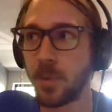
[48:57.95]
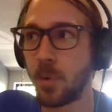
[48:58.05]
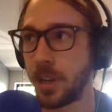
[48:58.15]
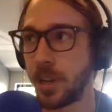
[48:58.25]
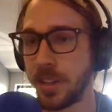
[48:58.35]

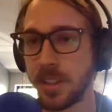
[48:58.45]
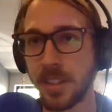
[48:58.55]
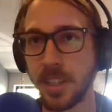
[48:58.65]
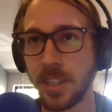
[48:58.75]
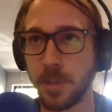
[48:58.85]
quickly these
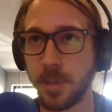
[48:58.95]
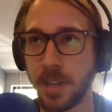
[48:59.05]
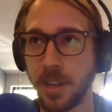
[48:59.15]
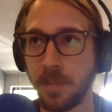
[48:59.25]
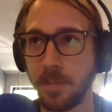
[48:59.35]
things
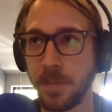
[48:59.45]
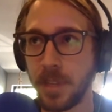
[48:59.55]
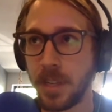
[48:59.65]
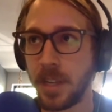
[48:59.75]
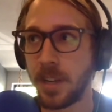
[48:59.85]
become
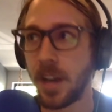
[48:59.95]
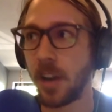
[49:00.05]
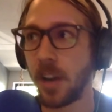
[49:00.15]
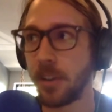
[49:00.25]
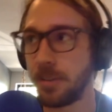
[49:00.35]

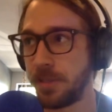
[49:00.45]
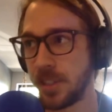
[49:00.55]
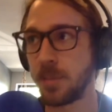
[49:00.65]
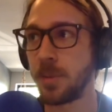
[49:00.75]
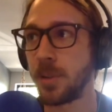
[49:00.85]
not only
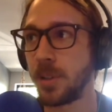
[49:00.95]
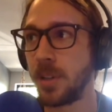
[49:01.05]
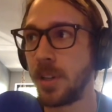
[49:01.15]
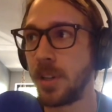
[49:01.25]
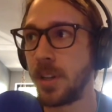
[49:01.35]

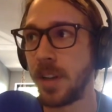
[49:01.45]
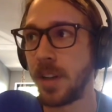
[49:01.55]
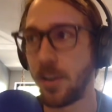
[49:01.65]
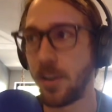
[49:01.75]
feasible, not